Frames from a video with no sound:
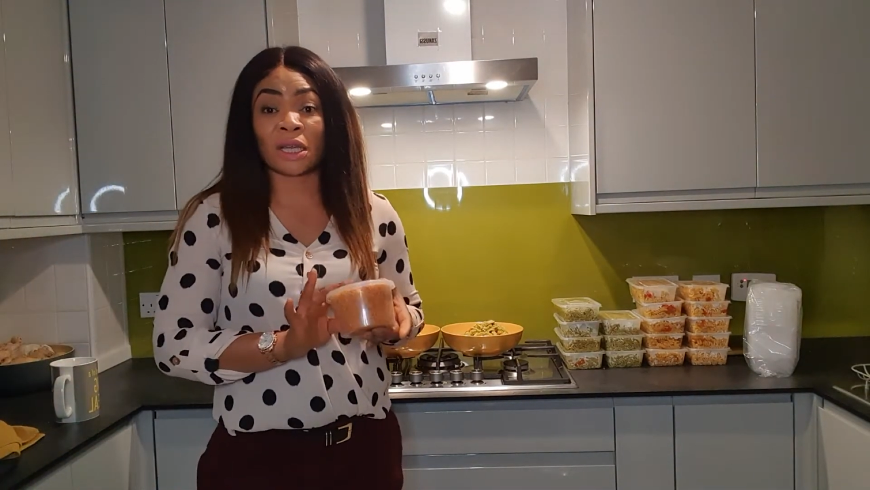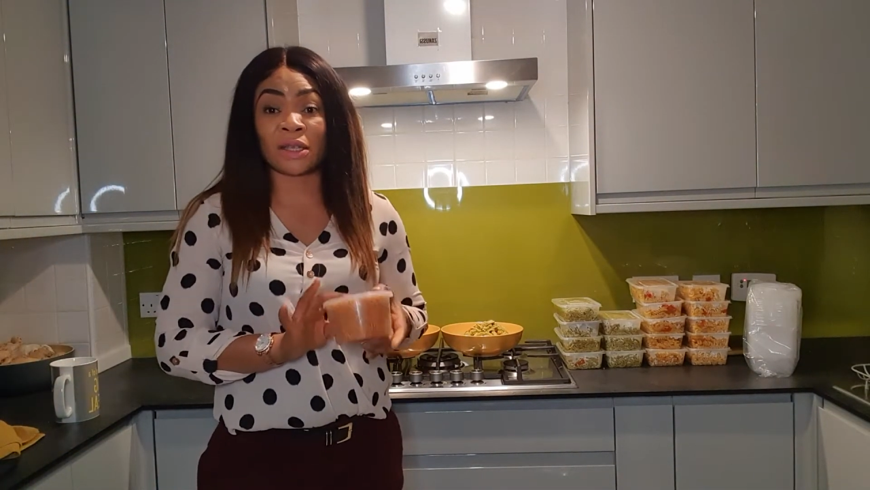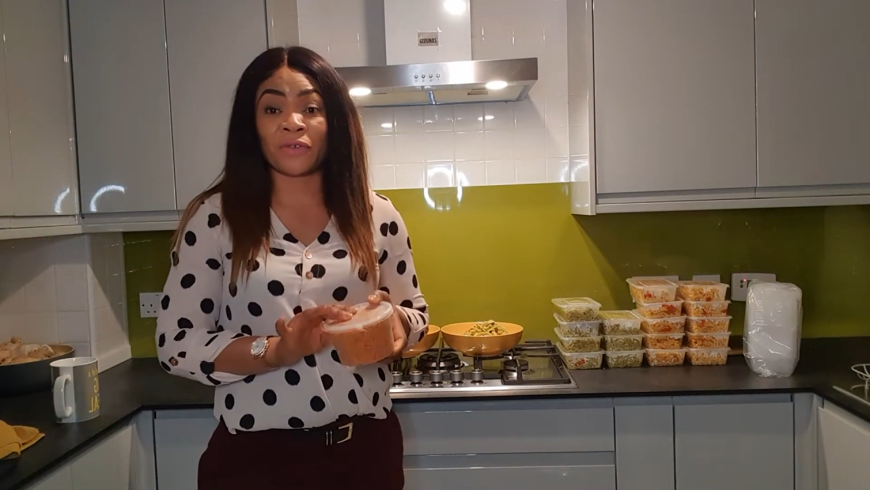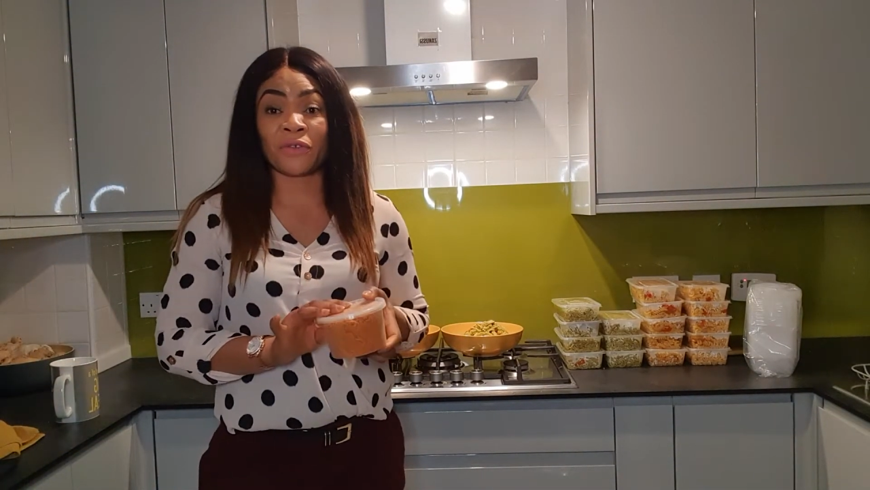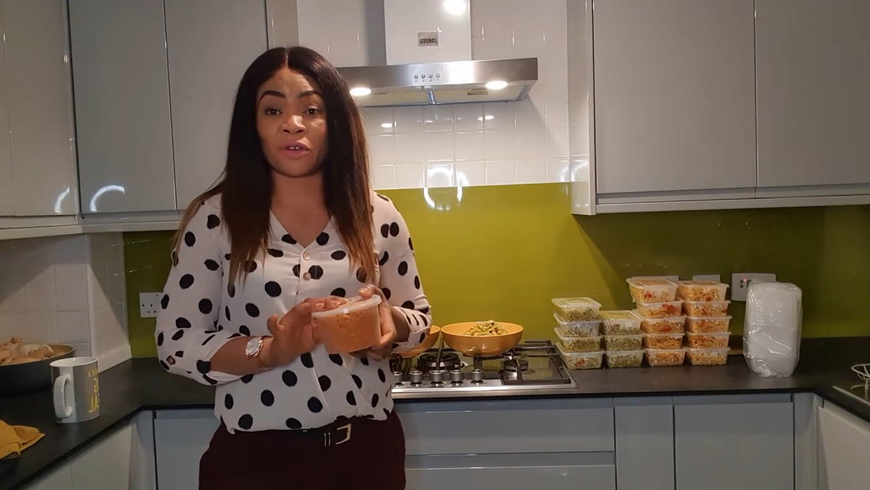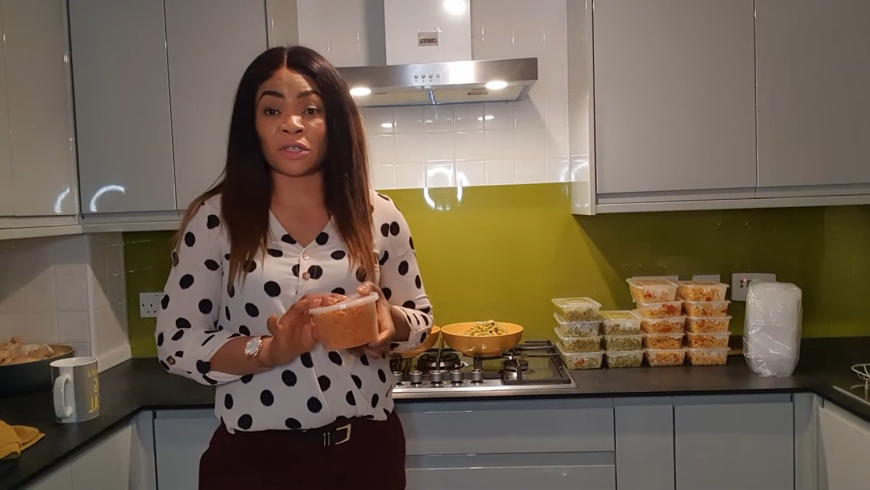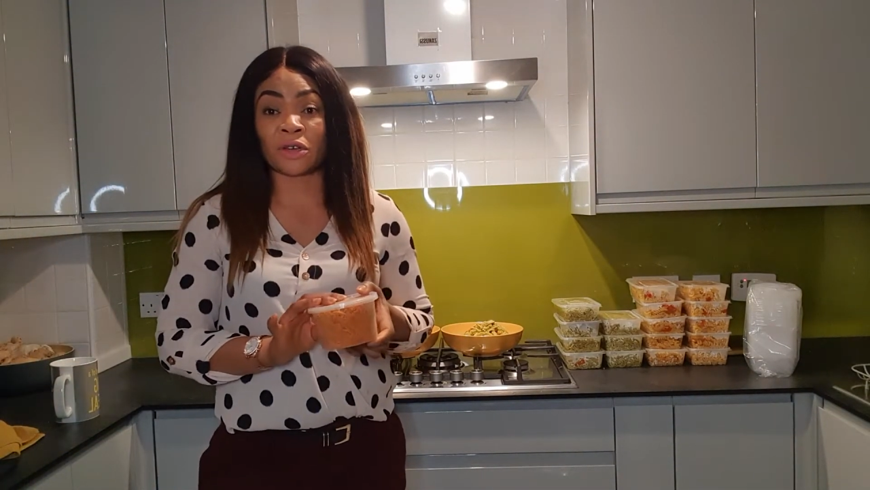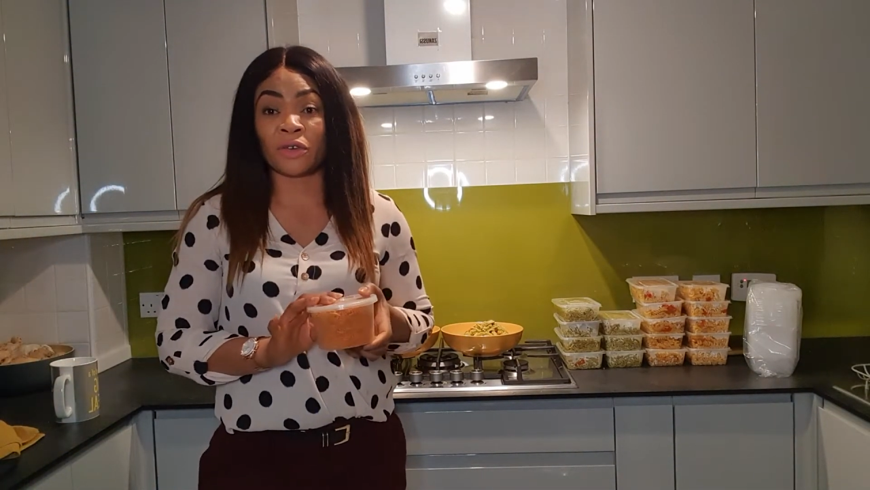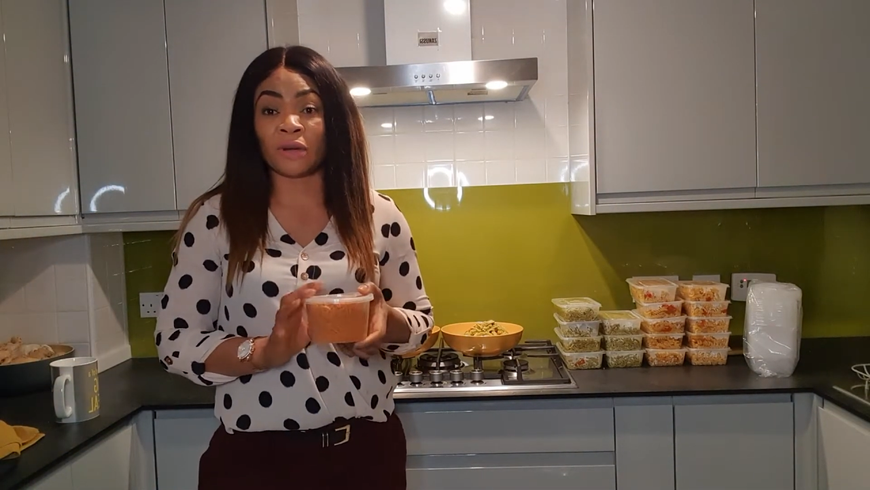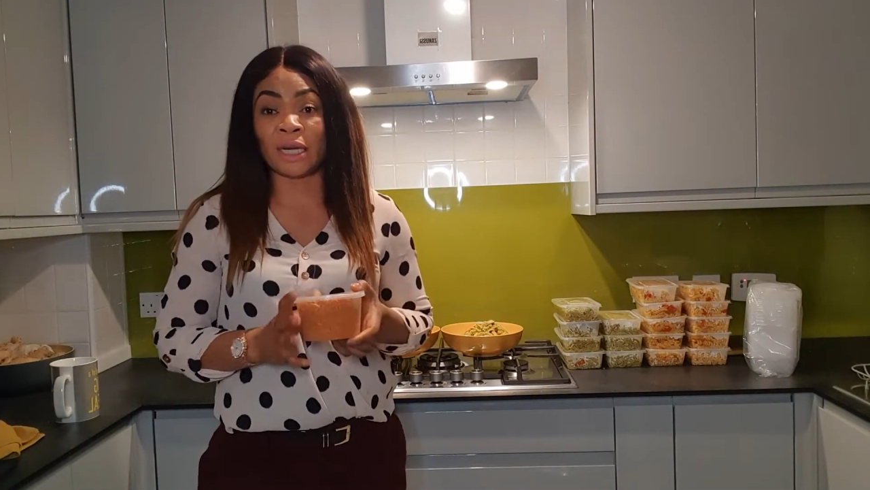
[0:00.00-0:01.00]
defrost
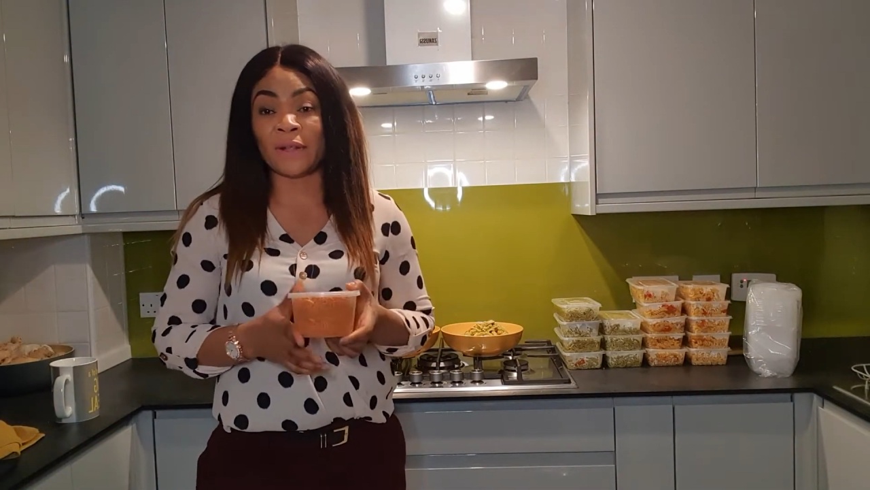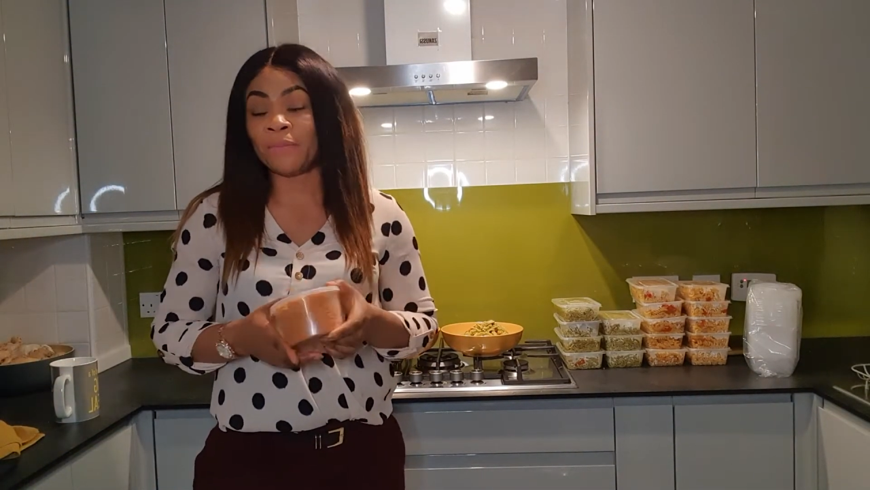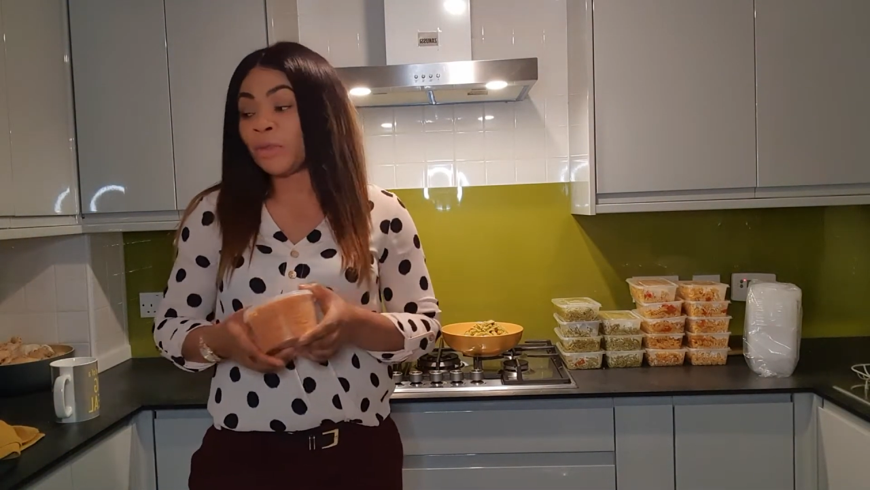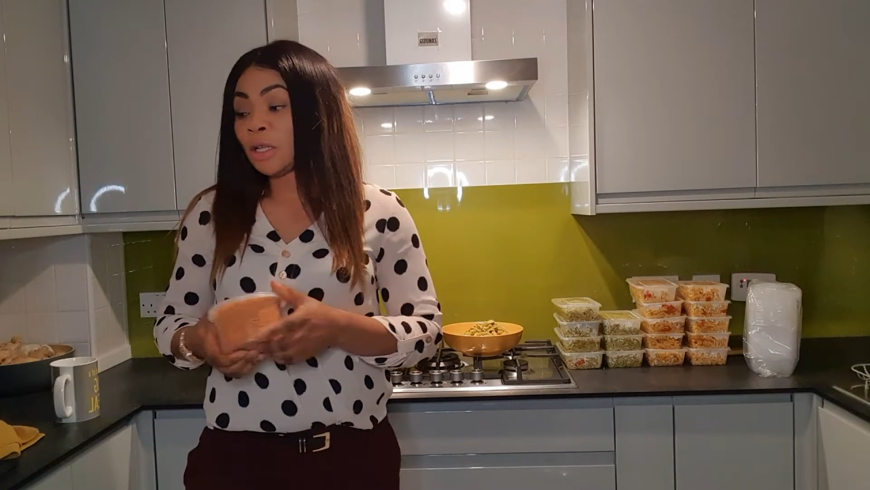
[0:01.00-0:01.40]
already.